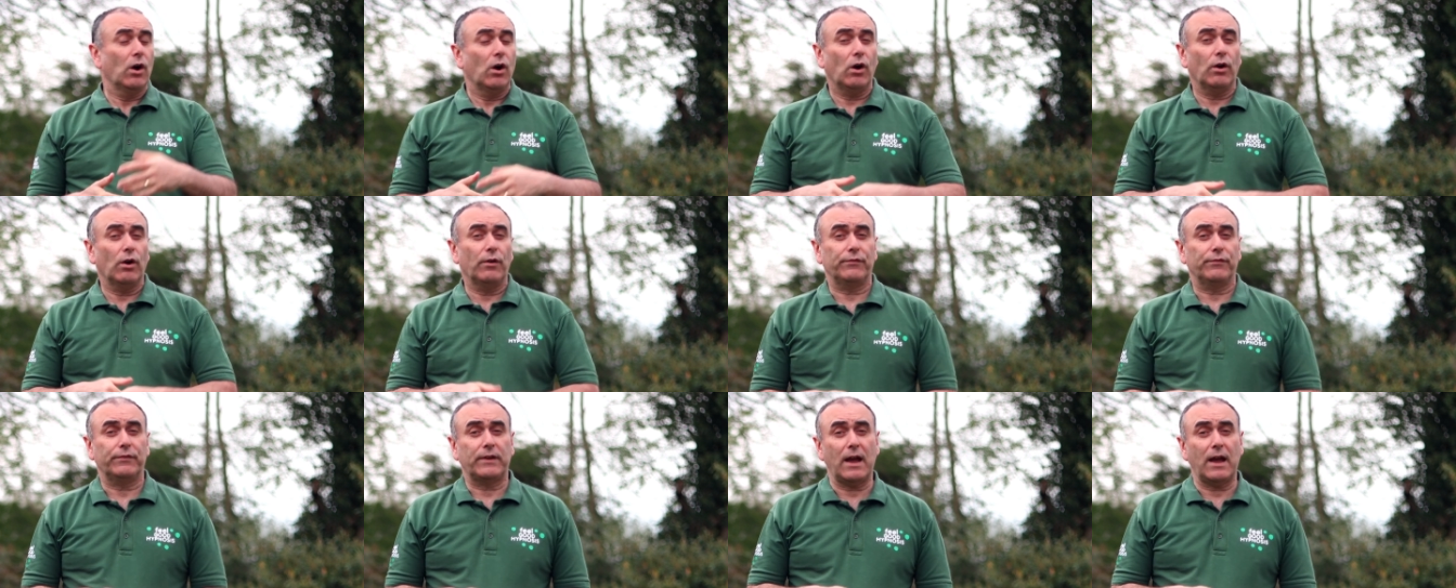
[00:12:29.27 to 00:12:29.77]

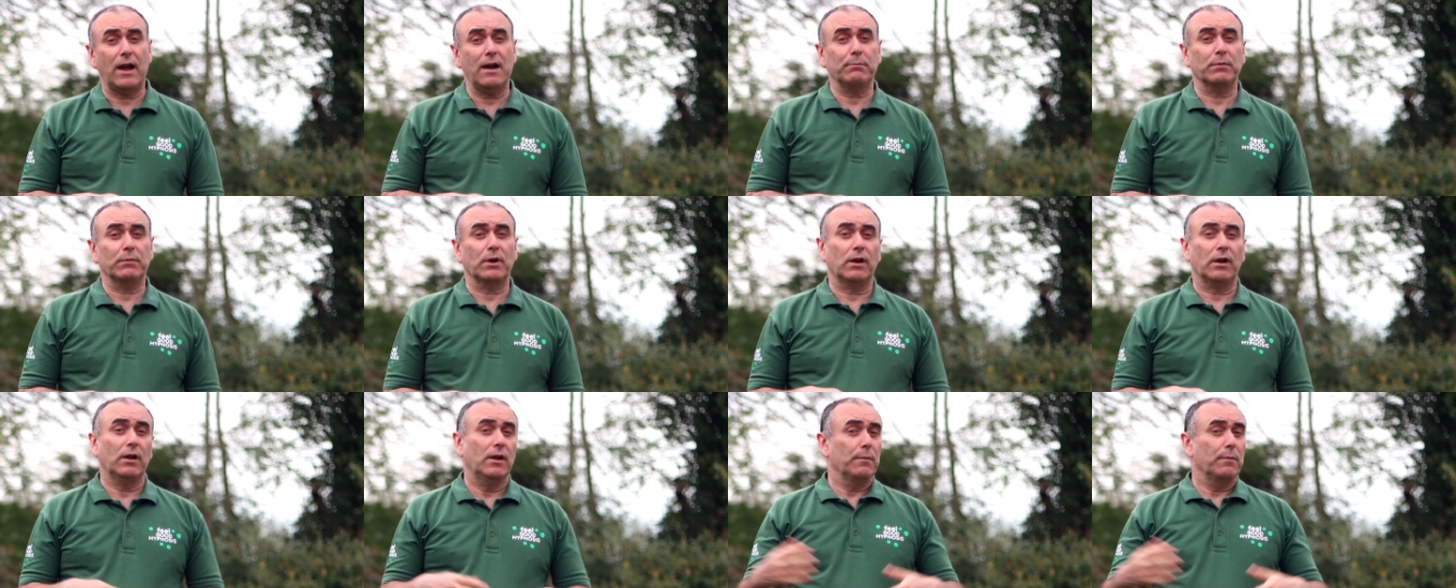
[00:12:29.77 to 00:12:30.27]
off
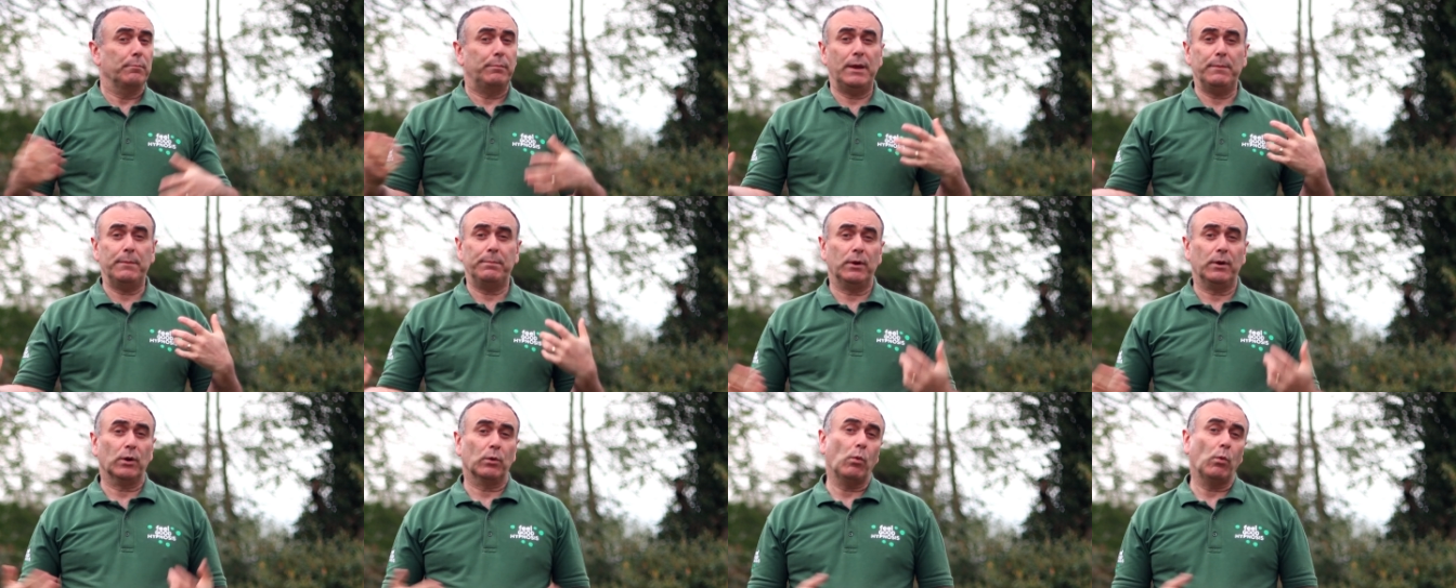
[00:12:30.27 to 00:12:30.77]
camera,
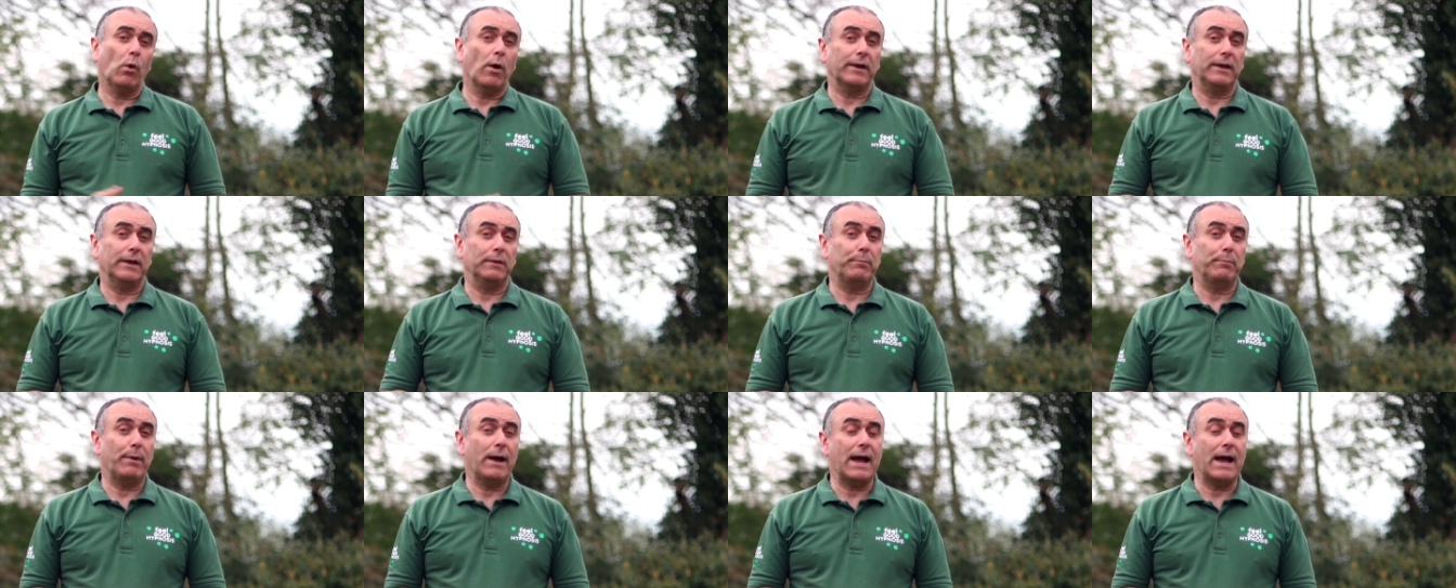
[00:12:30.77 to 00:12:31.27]
people are
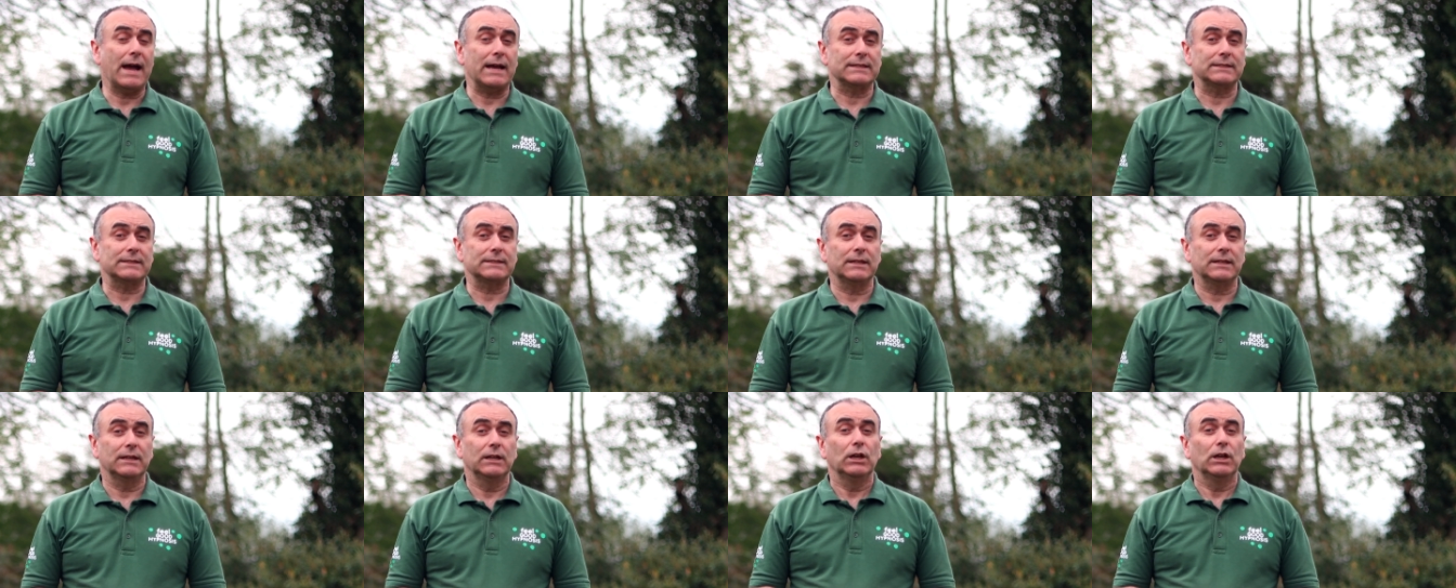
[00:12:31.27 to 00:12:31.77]
walking
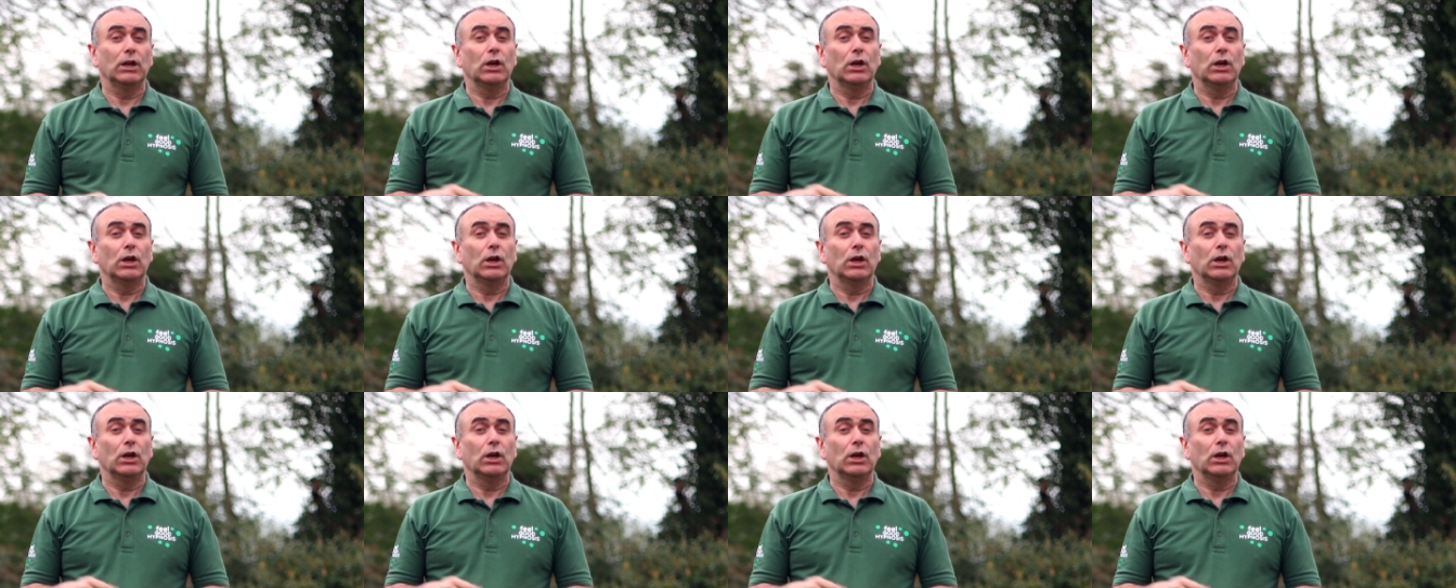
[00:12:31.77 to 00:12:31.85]
past.